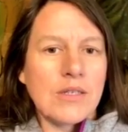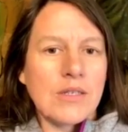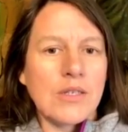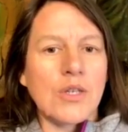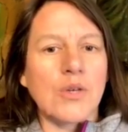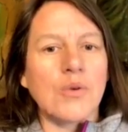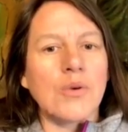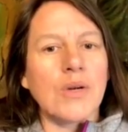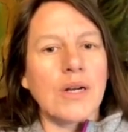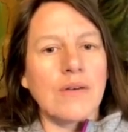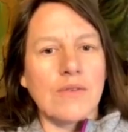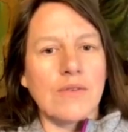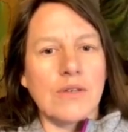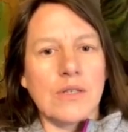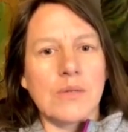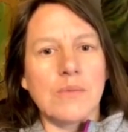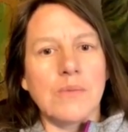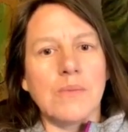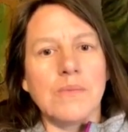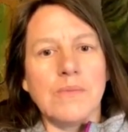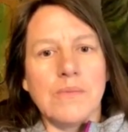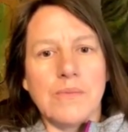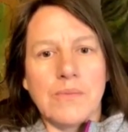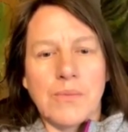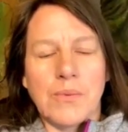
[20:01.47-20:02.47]
or whatever's
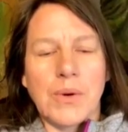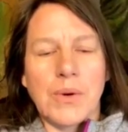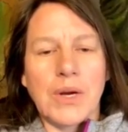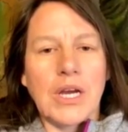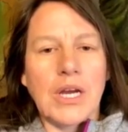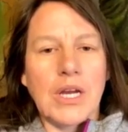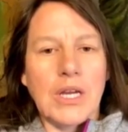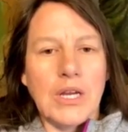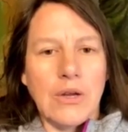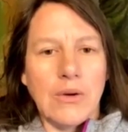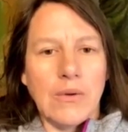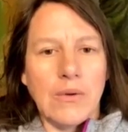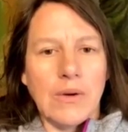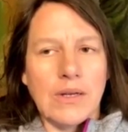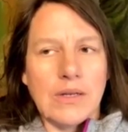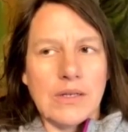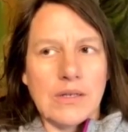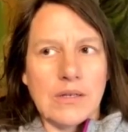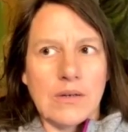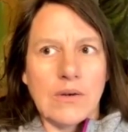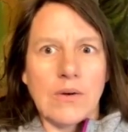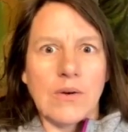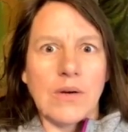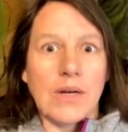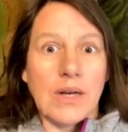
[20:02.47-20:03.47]
bringing you
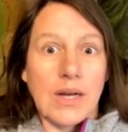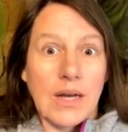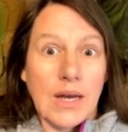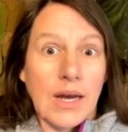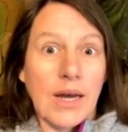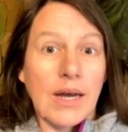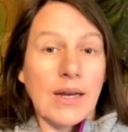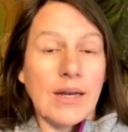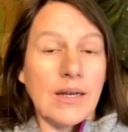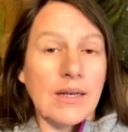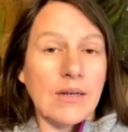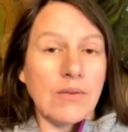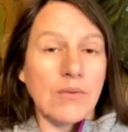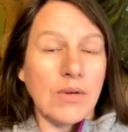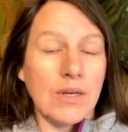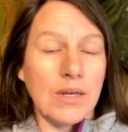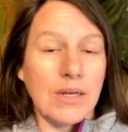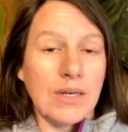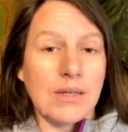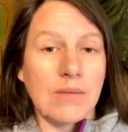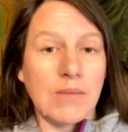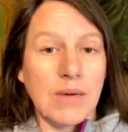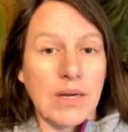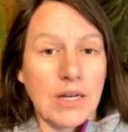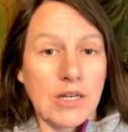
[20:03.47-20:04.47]
into going, we
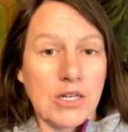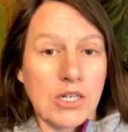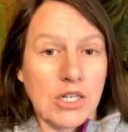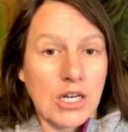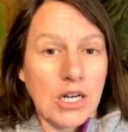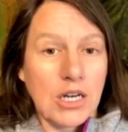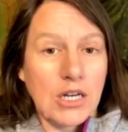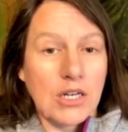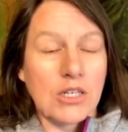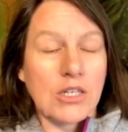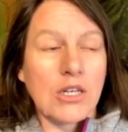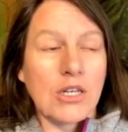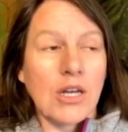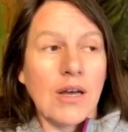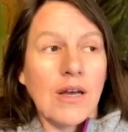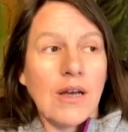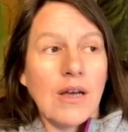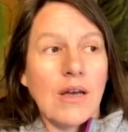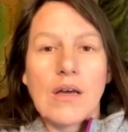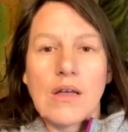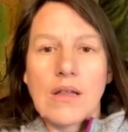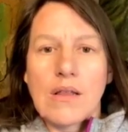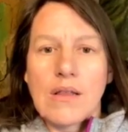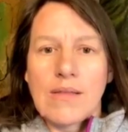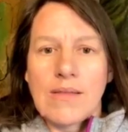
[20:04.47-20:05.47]
need to make a change,
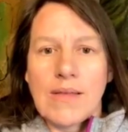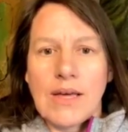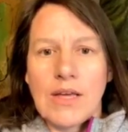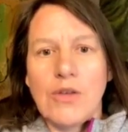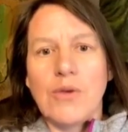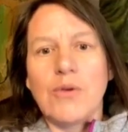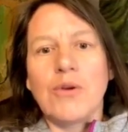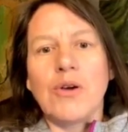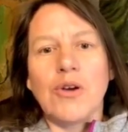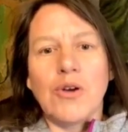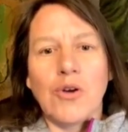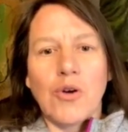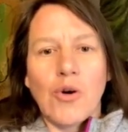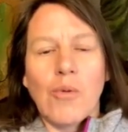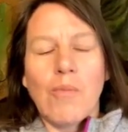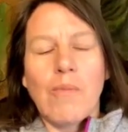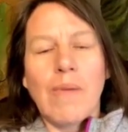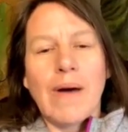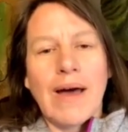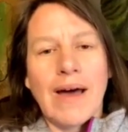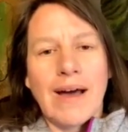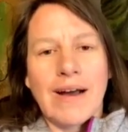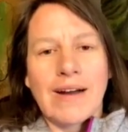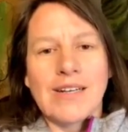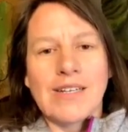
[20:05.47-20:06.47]
that you can go
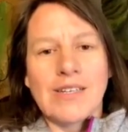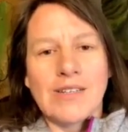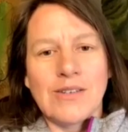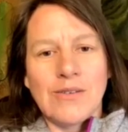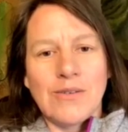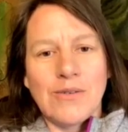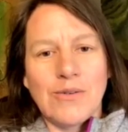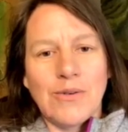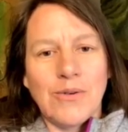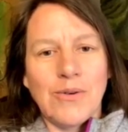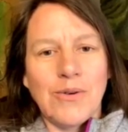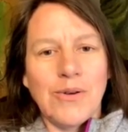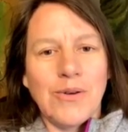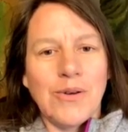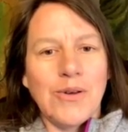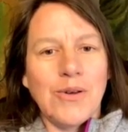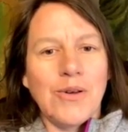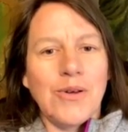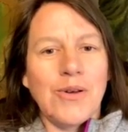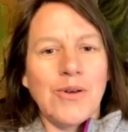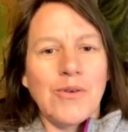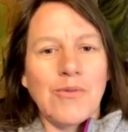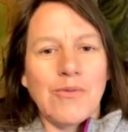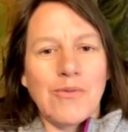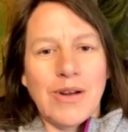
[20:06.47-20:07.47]
back to
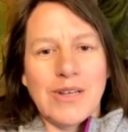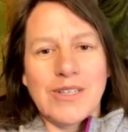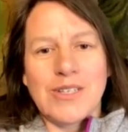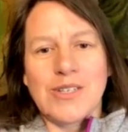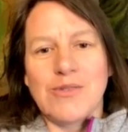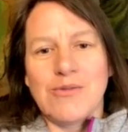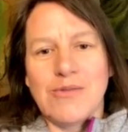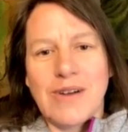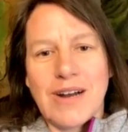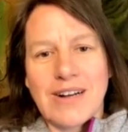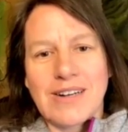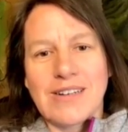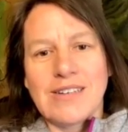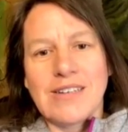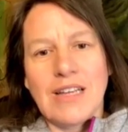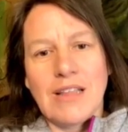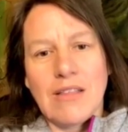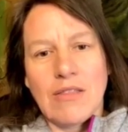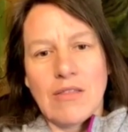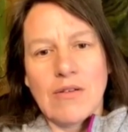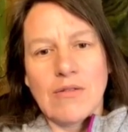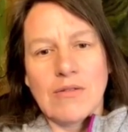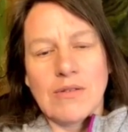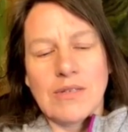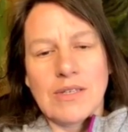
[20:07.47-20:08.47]

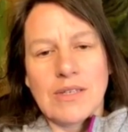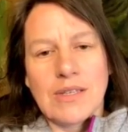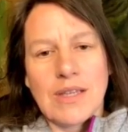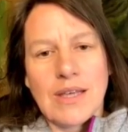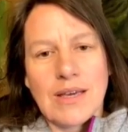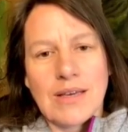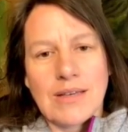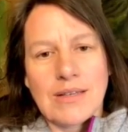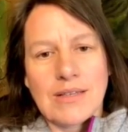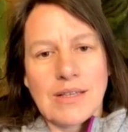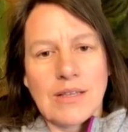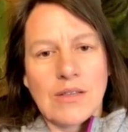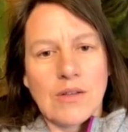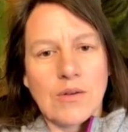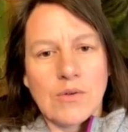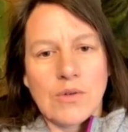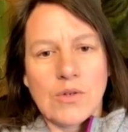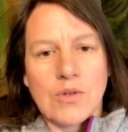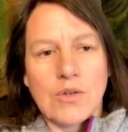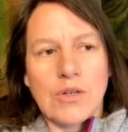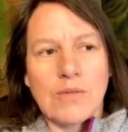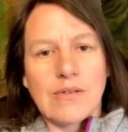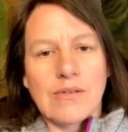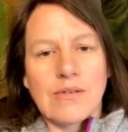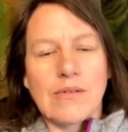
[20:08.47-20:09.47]
resurrecting those things and those
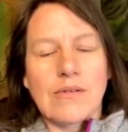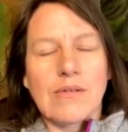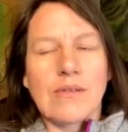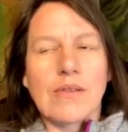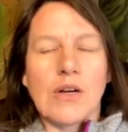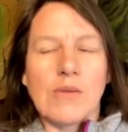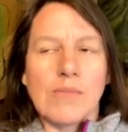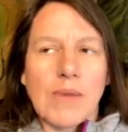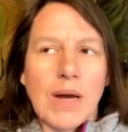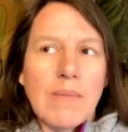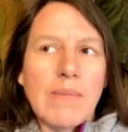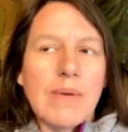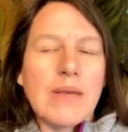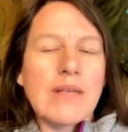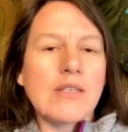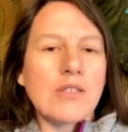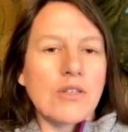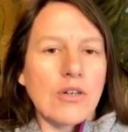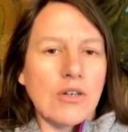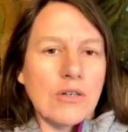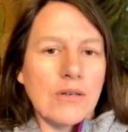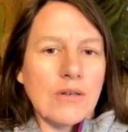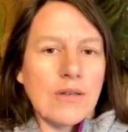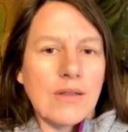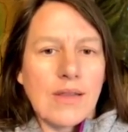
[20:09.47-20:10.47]
dreams. There might be
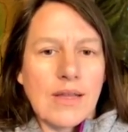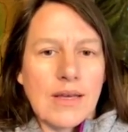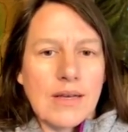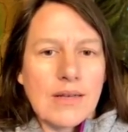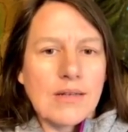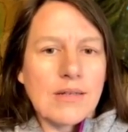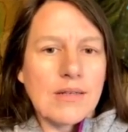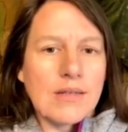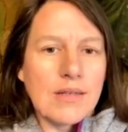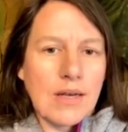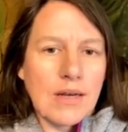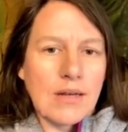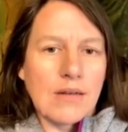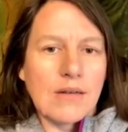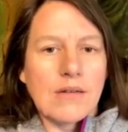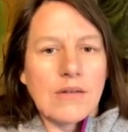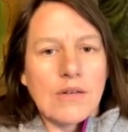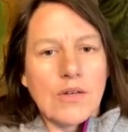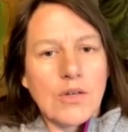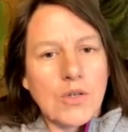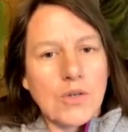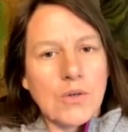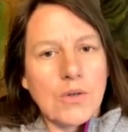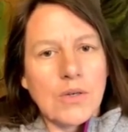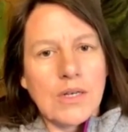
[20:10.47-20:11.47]
certain things that
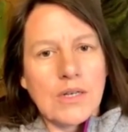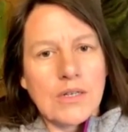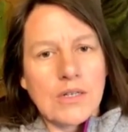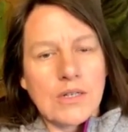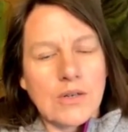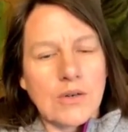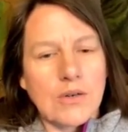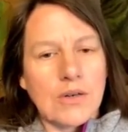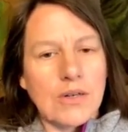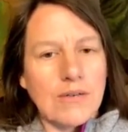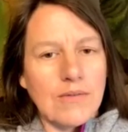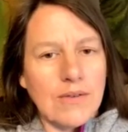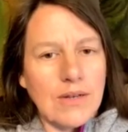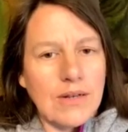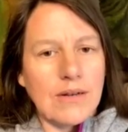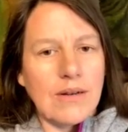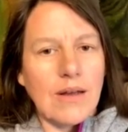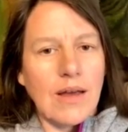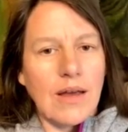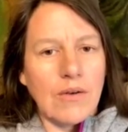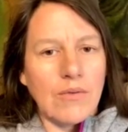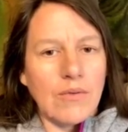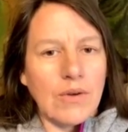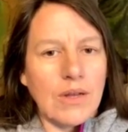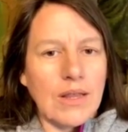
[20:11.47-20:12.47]
you do need to grieve
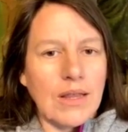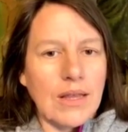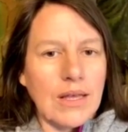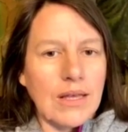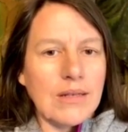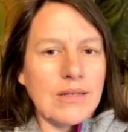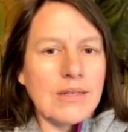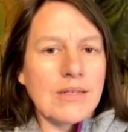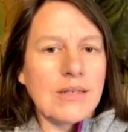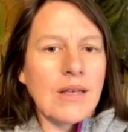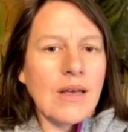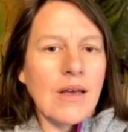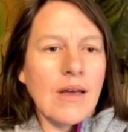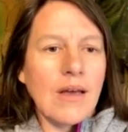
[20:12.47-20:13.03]
and release,